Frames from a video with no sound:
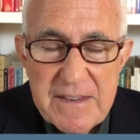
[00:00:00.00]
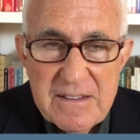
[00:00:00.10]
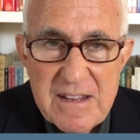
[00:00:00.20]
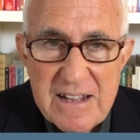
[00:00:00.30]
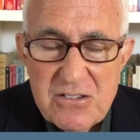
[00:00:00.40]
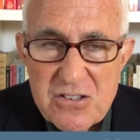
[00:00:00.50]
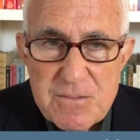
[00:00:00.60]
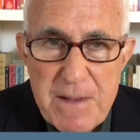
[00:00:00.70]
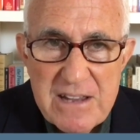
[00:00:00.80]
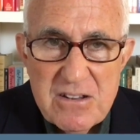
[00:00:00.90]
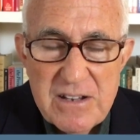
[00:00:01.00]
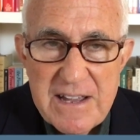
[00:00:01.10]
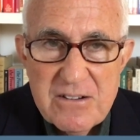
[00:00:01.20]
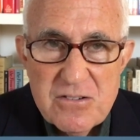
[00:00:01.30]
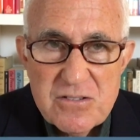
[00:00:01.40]
not to
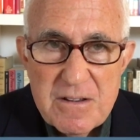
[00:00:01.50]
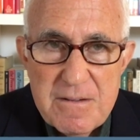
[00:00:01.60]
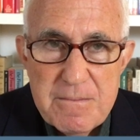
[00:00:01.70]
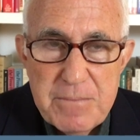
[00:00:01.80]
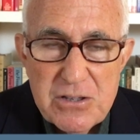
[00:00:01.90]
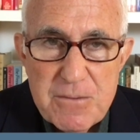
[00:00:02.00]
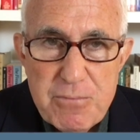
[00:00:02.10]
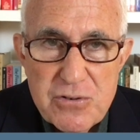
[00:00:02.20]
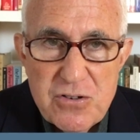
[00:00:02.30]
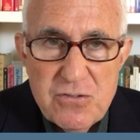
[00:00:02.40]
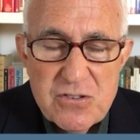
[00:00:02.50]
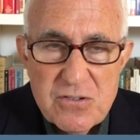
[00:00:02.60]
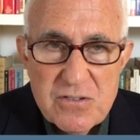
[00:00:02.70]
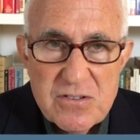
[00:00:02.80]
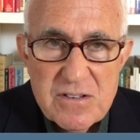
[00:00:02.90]
speculators, but to
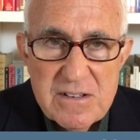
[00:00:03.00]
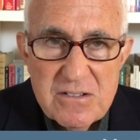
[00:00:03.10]
producers,